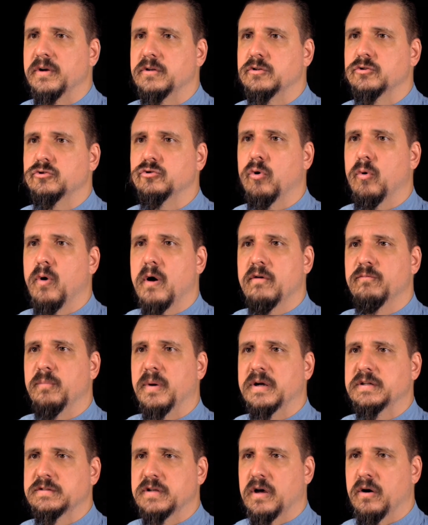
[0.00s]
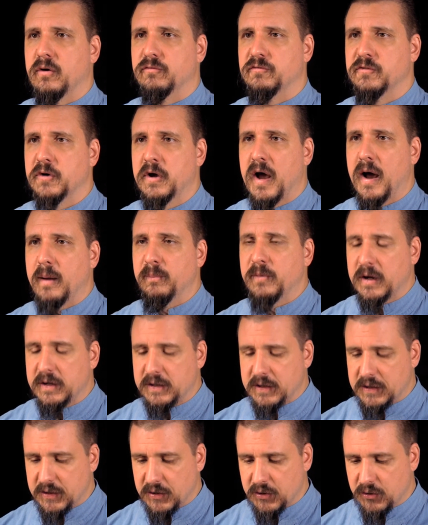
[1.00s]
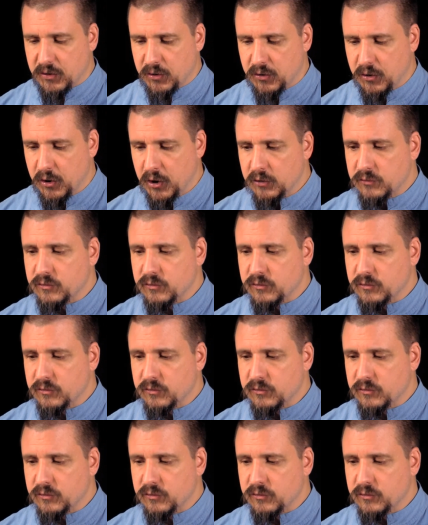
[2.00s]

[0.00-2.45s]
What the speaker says: and to show off myself. I'm not here